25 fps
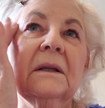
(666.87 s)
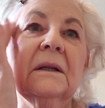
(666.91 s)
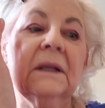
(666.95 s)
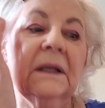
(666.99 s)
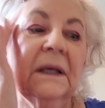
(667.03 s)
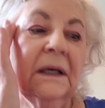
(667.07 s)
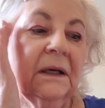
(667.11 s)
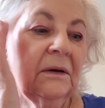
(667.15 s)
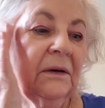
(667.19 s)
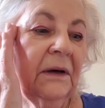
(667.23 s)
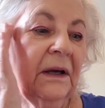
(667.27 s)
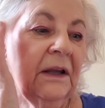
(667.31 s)

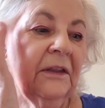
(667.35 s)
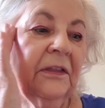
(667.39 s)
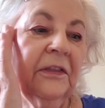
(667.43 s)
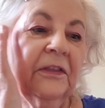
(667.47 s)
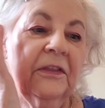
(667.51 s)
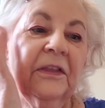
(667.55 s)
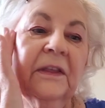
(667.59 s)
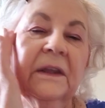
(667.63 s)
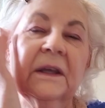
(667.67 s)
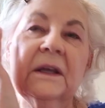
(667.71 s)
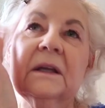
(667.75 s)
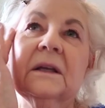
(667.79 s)
Now I
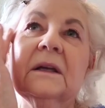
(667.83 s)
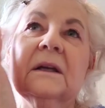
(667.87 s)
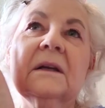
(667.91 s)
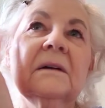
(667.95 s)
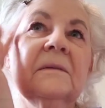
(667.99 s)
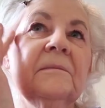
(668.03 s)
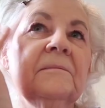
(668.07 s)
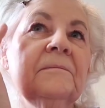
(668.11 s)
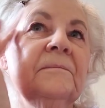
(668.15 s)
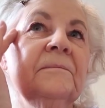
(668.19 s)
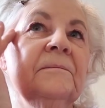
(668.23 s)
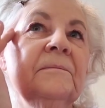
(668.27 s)

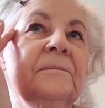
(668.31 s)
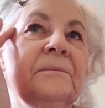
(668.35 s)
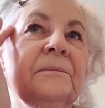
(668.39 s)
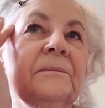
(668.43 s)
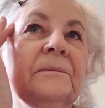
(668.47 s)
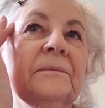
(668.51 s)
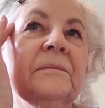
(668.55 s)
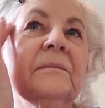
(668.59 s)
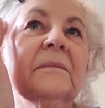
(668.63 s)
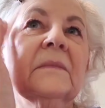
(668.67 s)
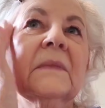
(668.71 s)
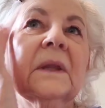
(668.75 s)
think
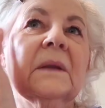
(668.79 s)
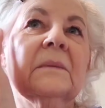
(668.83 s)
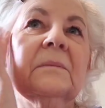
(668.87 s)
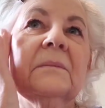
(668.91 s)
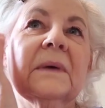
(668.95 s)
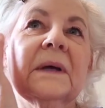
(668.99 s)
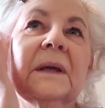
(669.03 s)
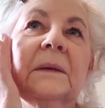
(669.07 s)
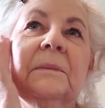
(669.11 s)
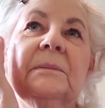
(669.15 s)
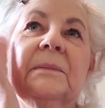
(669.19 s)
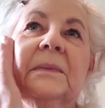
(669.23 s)
it
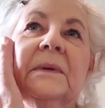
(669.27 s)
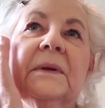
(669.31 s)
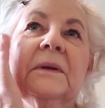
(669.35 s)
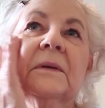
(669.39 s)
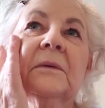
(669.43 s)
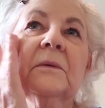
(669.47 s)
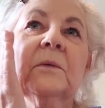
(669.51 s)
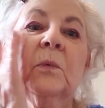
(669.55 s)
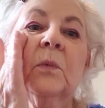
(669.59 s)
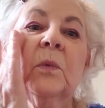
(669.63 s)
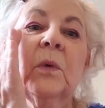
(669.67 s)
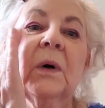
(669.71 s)
might
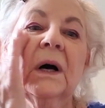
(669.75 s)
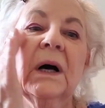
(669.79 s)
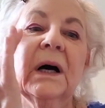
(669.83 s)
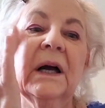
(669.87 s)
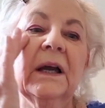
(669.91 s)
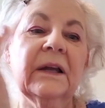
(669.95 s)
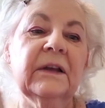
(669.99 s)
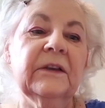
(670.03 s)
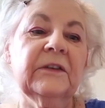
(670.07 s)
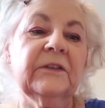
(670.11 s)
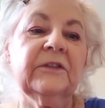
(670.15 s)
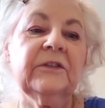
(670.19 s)
be
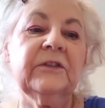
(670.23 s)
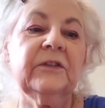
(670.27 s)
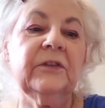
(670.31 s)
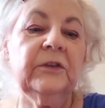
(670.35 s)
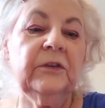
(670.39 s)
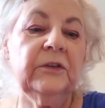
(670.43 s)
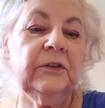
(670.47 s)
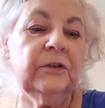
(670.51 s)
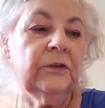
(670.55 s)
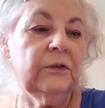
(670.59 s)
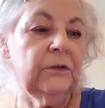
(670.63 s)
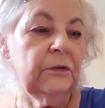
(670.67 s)
wise to
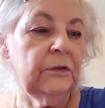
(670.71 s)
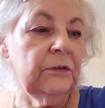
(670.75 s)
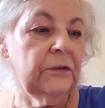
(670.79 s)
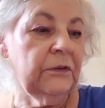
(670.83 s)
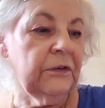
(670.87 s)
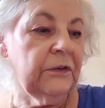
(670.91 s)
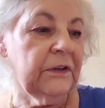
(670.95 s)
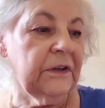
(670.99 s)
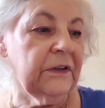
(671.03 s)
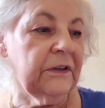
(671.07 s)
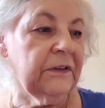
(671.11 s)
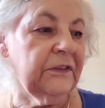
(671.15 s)

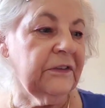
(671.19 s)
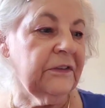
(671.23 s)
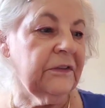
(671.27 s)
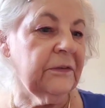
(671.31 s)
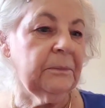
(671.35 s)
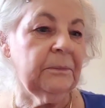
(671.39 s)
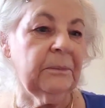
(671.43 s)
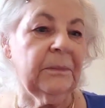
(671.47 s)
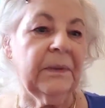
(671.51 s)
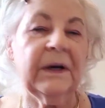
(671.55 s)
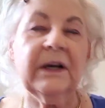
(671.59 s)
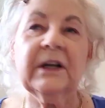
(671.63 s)
use a
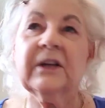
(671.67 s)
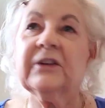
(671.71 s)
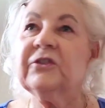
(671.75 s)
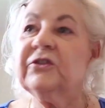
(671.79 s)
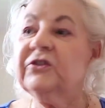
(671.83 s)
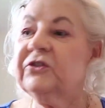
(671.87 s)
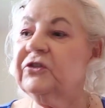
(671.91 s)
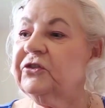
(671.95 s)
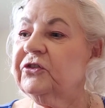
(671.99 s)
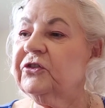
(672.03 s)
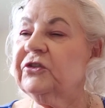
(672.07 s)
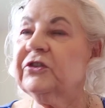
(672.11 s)

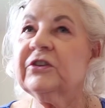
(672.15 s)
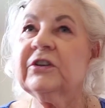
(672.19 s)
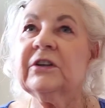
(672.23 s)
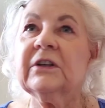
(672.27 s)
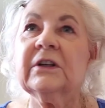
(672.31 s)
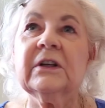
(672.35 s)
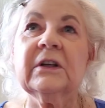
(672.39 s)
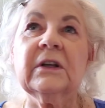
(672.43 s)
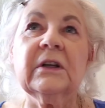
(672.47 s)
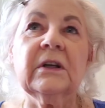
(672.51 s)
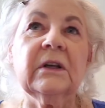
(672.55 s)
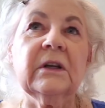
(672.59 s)
sponge
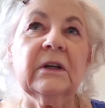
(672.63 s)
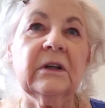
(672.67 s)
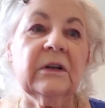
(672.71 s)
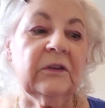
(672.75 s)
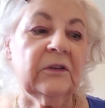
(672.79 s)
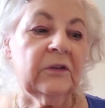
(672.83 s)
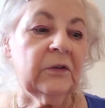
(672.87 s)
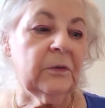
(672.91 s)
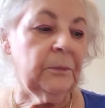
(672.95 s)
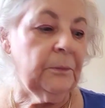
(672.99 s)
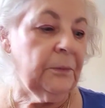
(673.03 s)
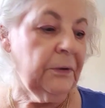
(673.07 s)

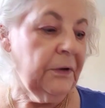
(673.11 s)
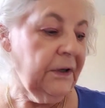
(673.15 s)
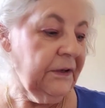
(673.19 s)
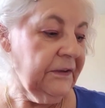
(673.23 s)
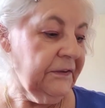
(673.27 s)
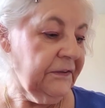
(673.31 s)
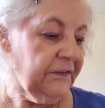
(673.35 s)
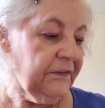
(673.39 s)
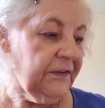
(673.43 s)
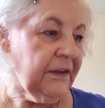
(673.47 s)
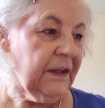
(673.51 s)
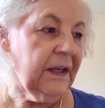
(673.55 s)
to
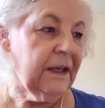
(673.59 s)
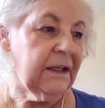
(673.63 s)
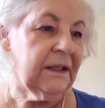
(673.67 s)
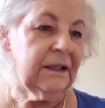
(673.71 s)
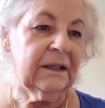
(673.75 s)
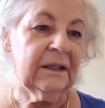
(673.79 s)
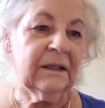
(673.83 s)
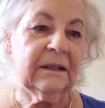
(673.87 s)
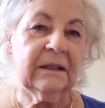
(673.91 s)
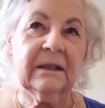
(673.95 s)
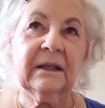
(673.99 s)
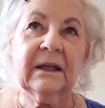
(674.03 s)
press that
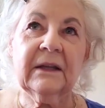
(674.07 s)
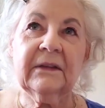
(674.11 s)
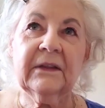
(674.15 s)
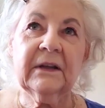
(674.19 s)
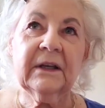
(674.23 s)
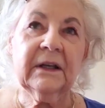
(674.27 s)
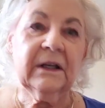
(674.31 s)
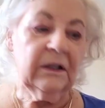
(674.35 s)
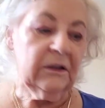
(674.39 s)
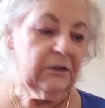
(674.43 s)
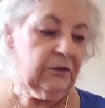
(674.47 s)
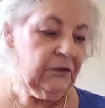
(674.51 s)
in. I
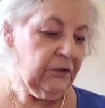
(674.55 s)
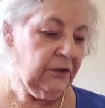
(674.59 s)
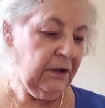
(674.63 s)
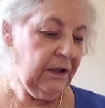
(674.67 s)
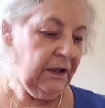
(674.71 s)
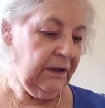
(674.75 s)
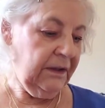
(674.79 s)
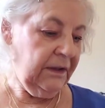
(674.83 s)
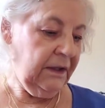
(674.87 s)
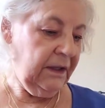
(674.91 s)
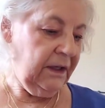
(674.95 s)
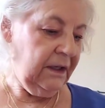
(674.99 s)
think I'll
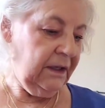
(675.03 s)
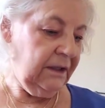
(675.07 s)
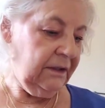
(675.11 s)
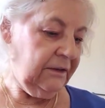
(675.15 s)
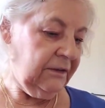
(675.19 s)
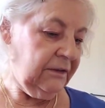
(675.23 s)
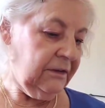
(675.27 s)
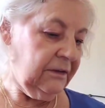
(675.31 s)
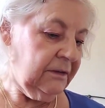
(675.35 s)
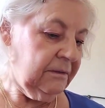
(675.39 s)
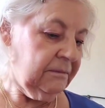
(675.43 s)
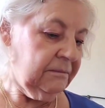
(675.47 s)
try
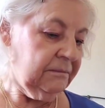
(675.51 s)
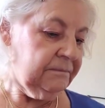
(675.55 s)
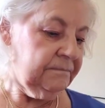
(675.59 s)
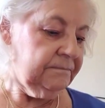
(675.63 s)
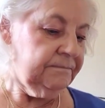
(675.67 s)
that.